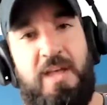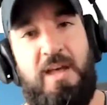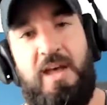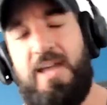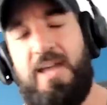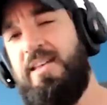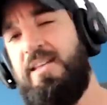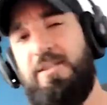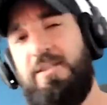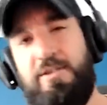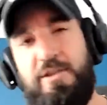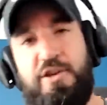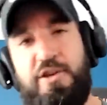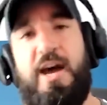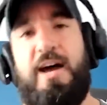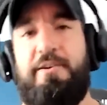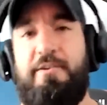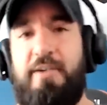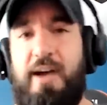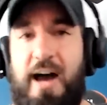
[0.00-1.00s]
And then the, you
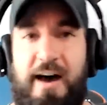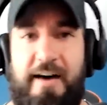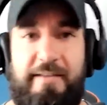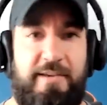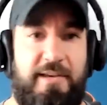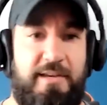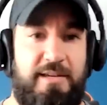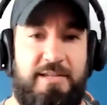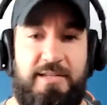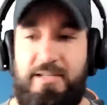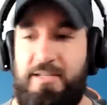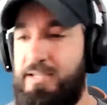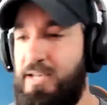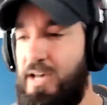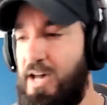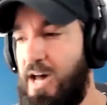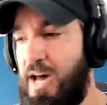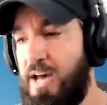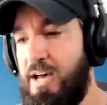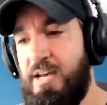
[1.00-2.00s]
got your obvious is,
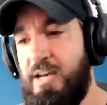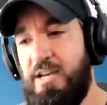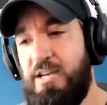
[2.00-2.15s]
uh,